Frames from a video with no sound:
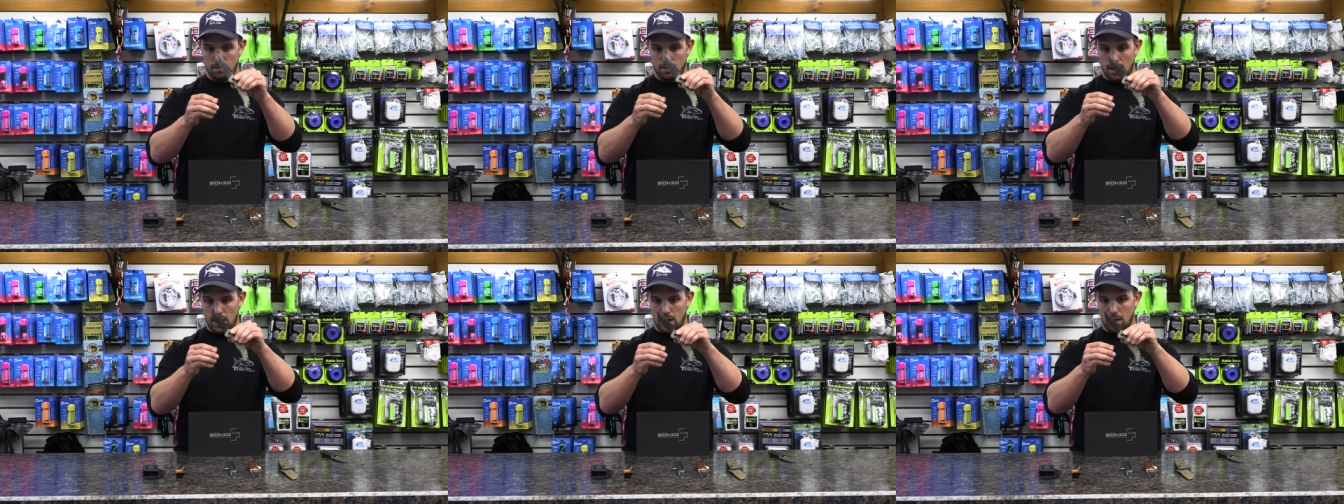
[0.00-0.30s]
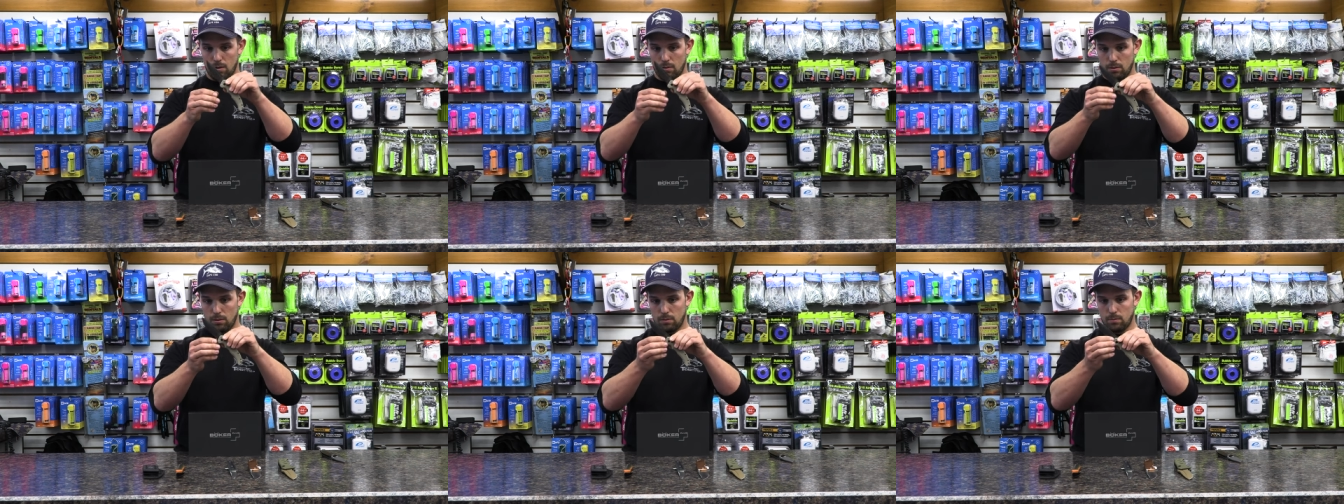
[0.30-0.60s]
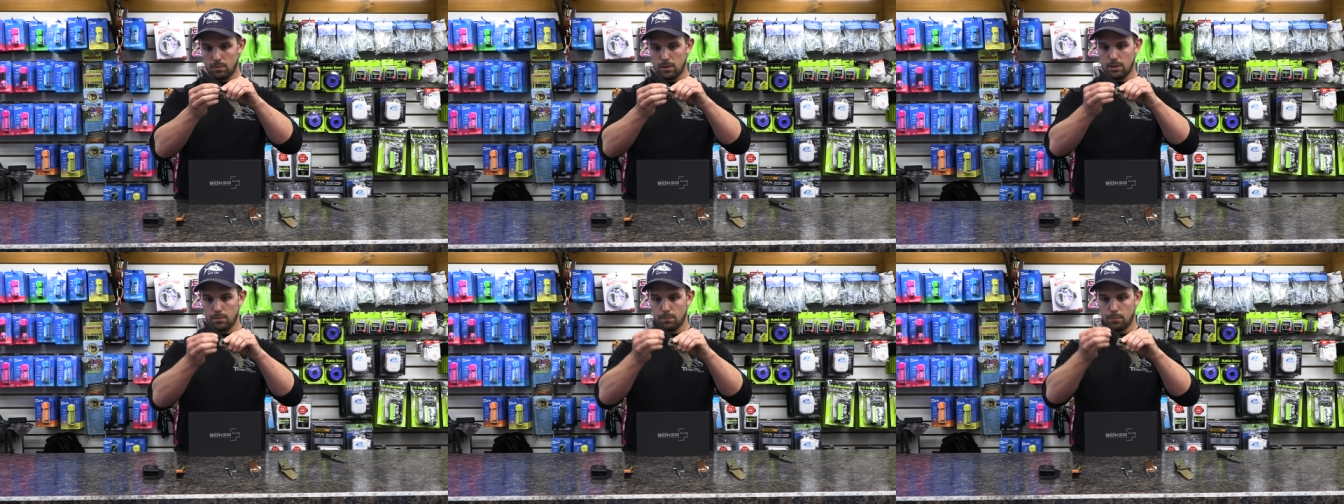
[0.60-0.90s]
handle
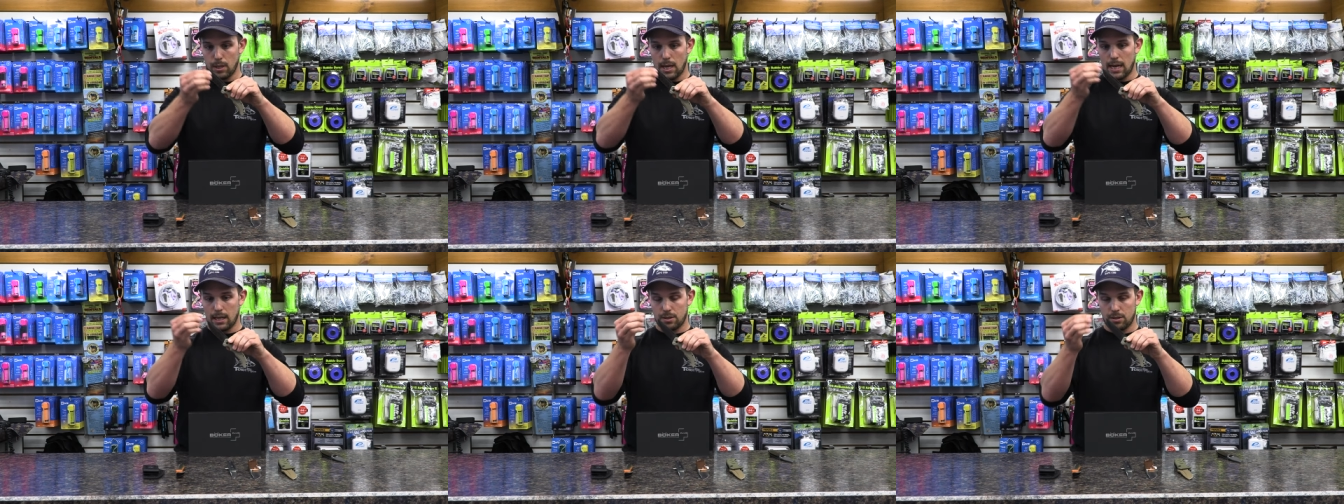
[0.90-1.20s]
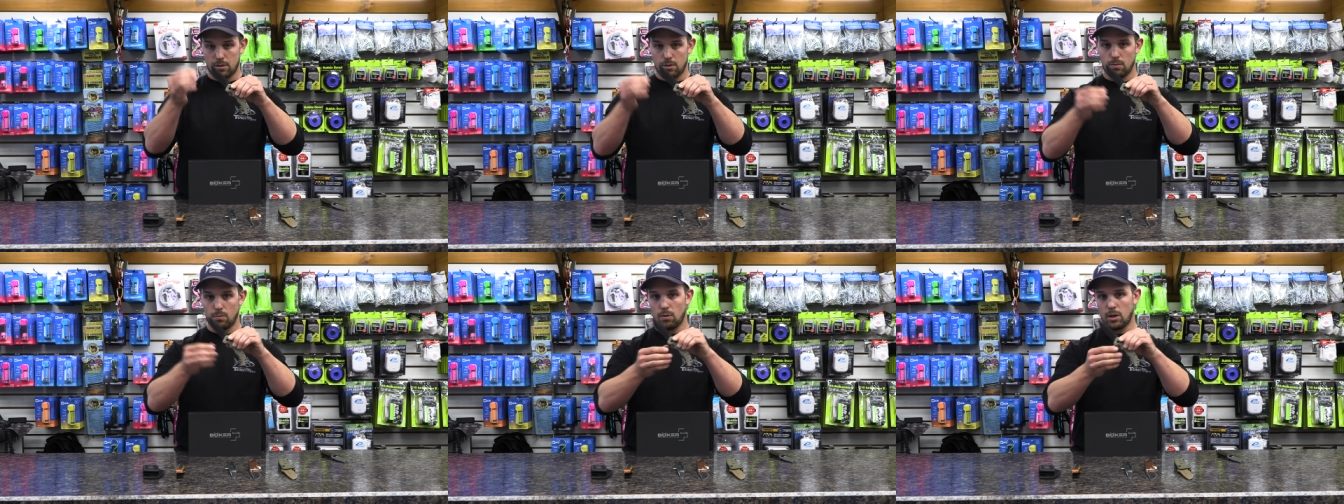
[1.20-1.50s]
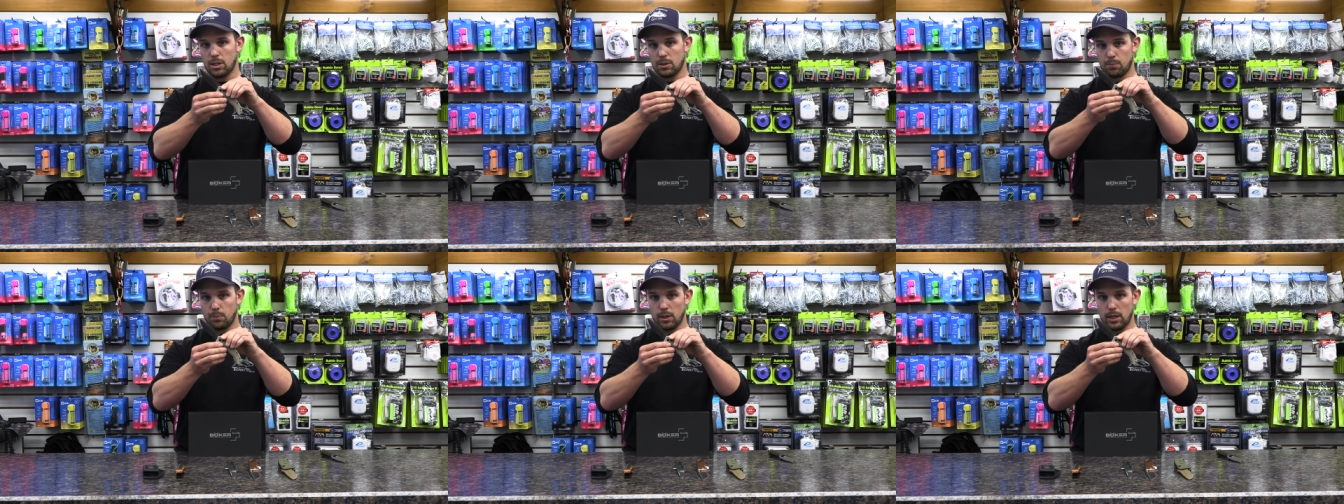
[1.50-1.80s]
with a black
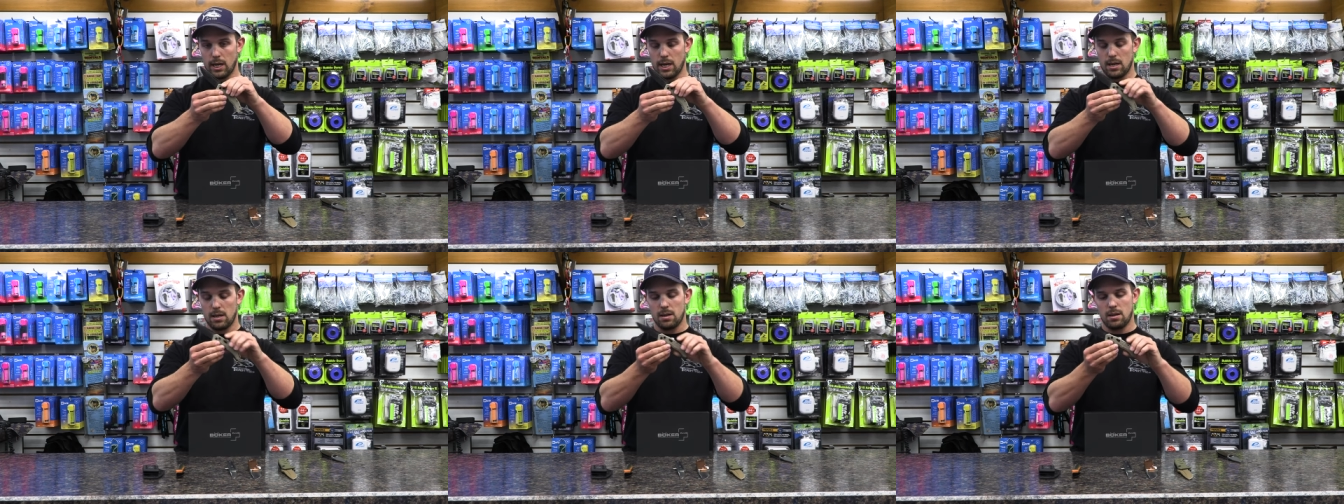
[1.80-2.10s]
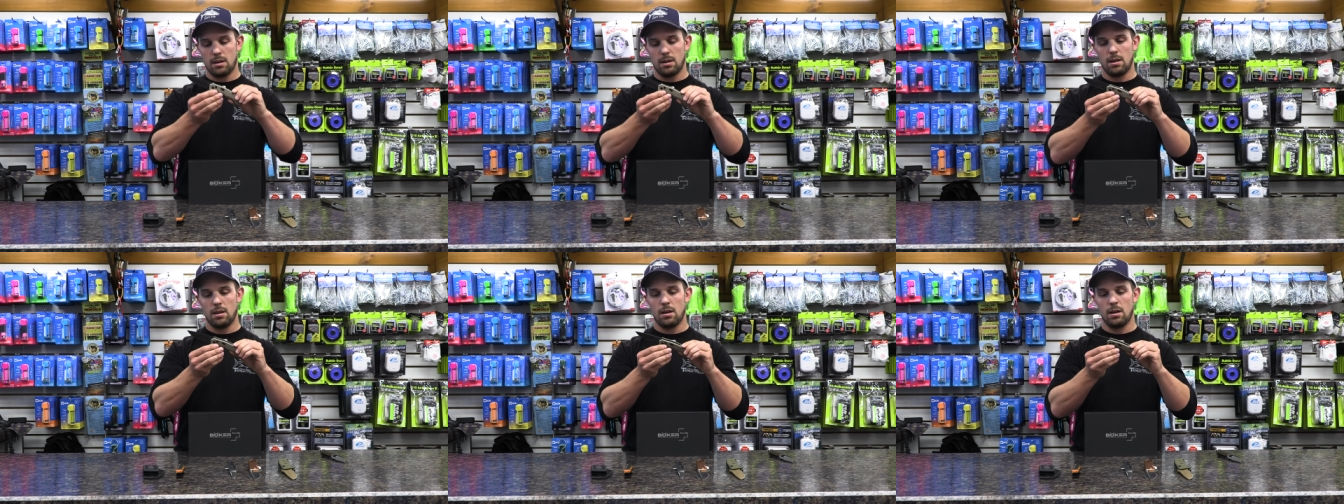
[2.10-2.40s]
stonewash blade,